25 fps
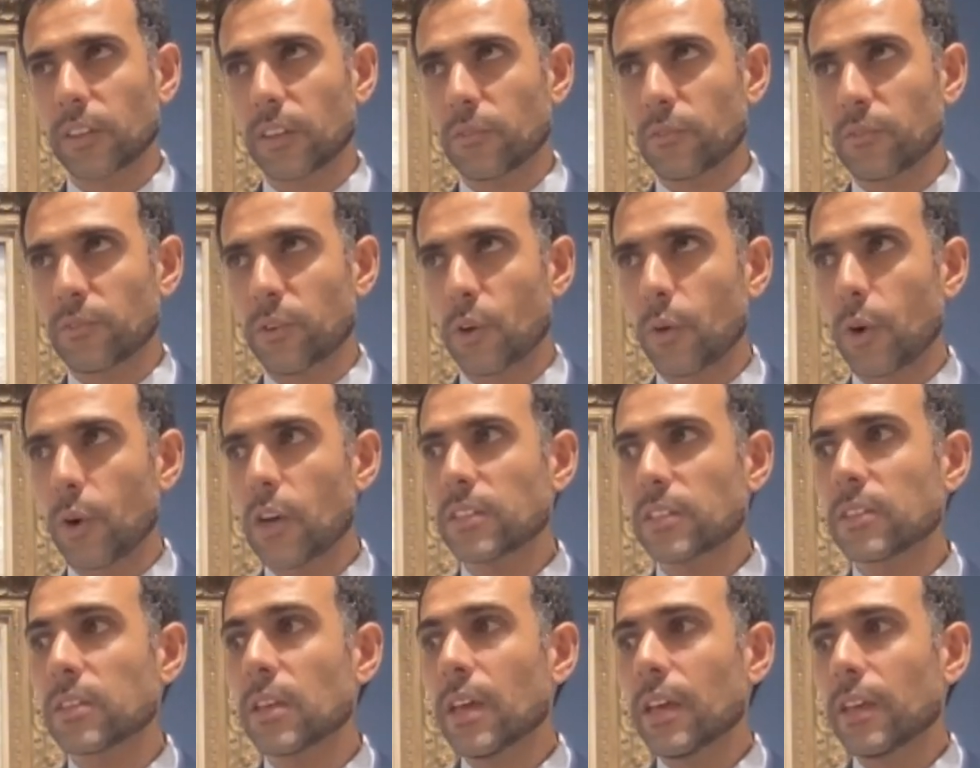And for
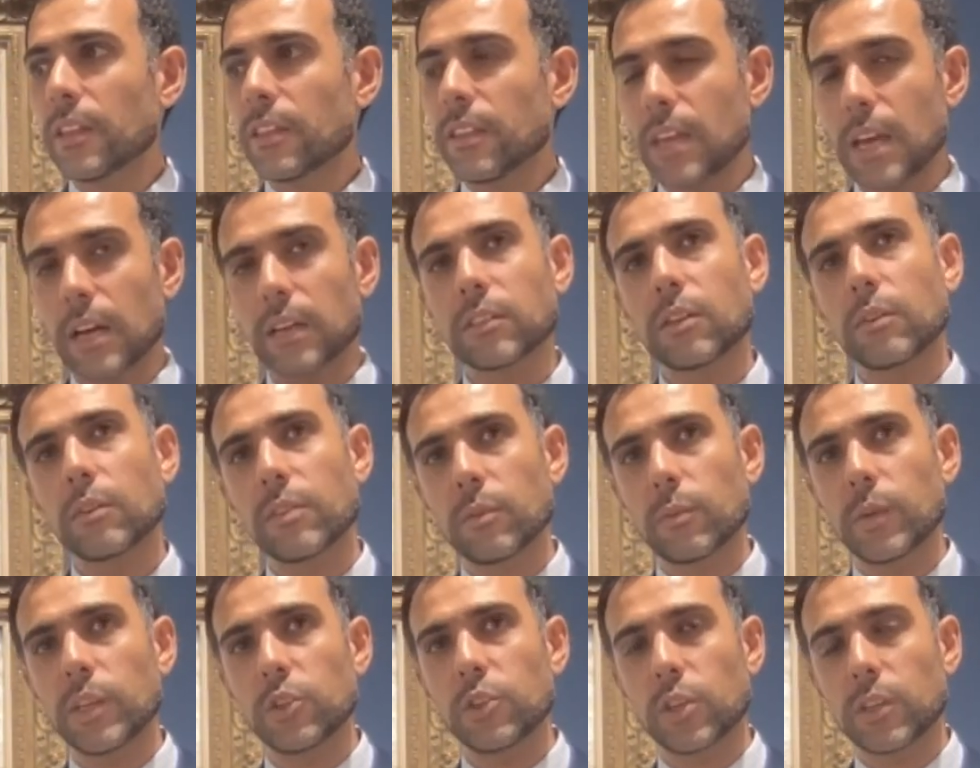us, the art of the
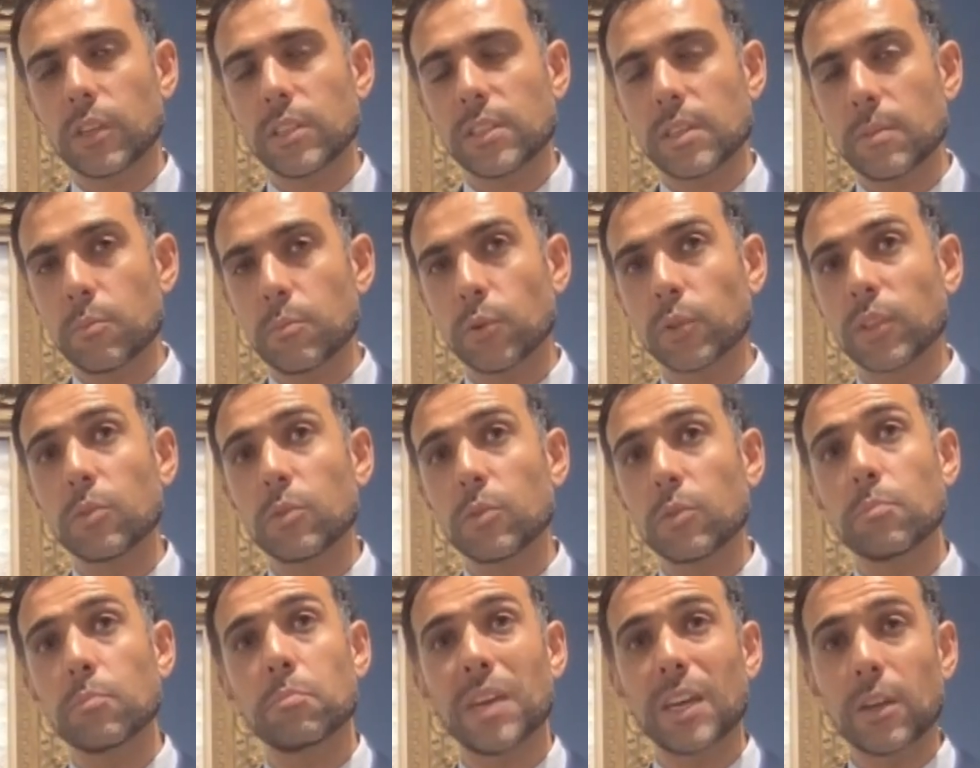region is
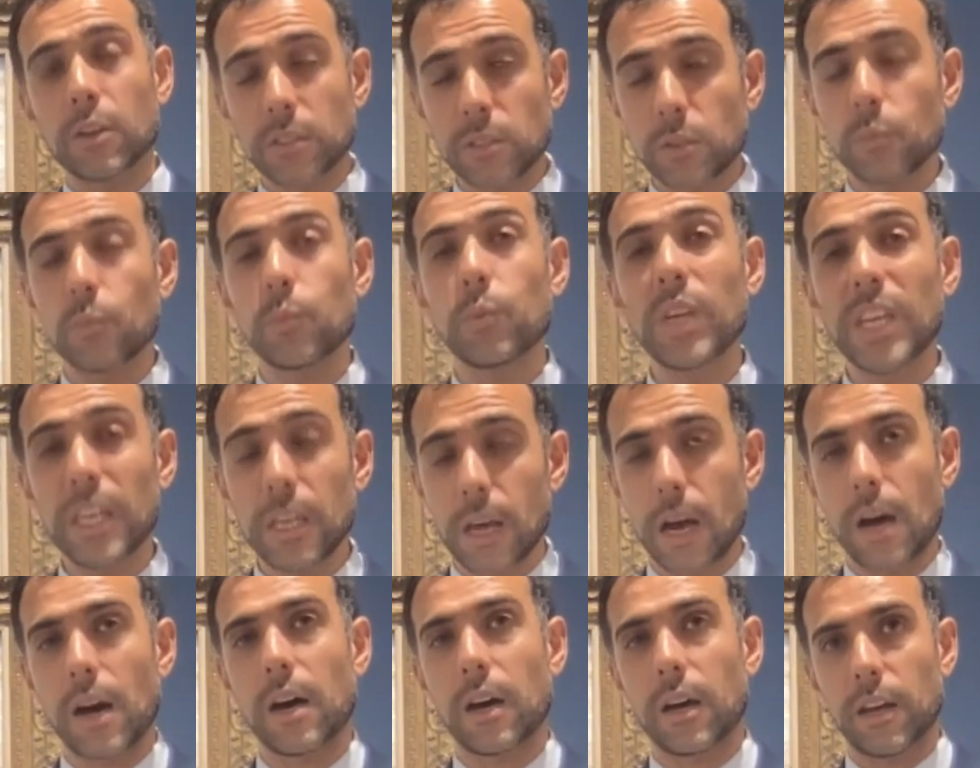important because we
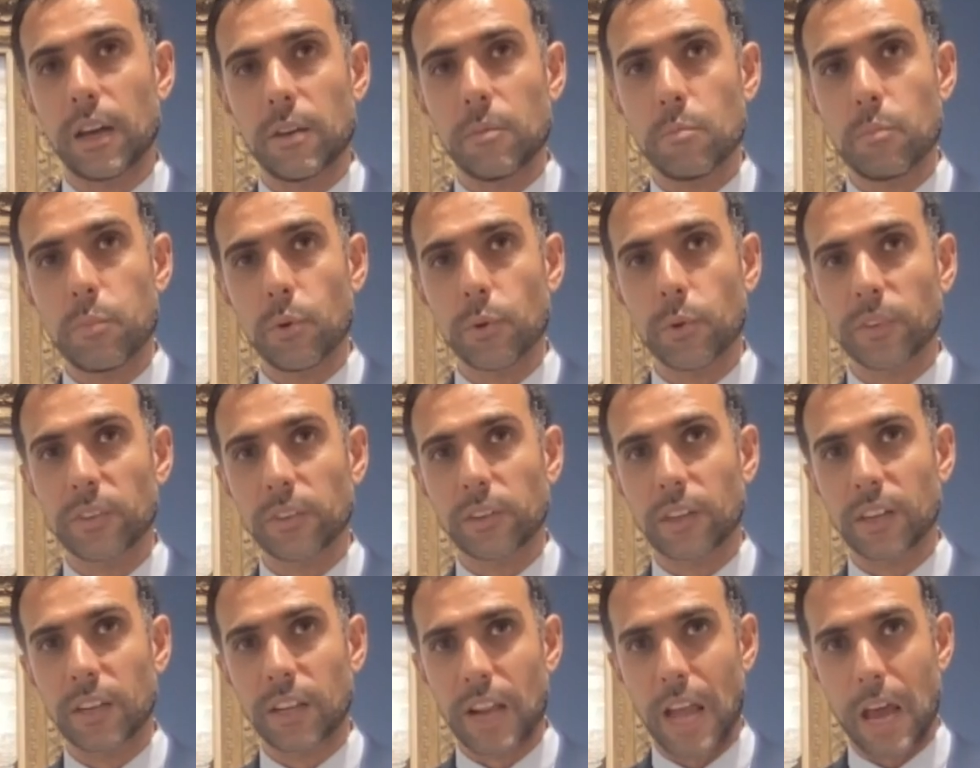are important.
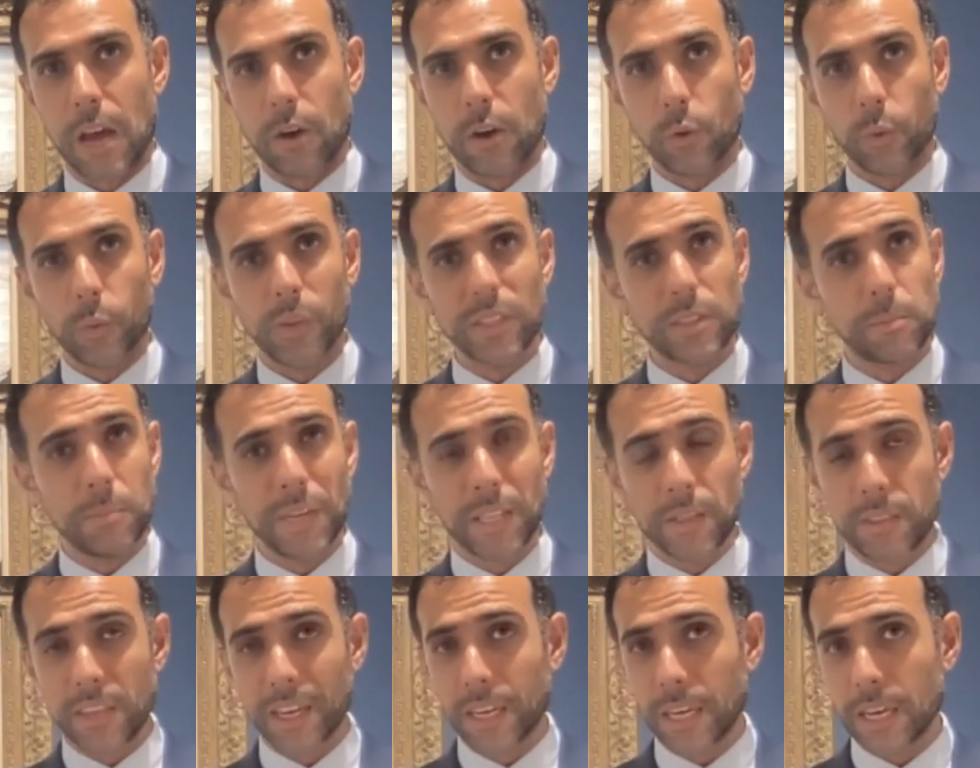And it always
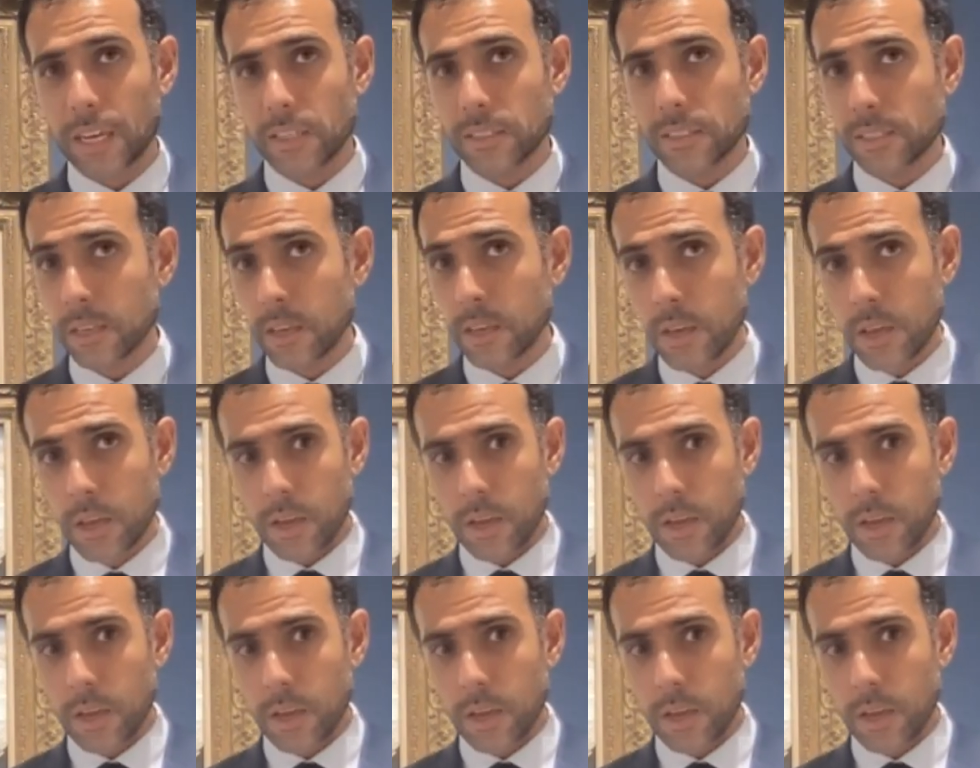been the case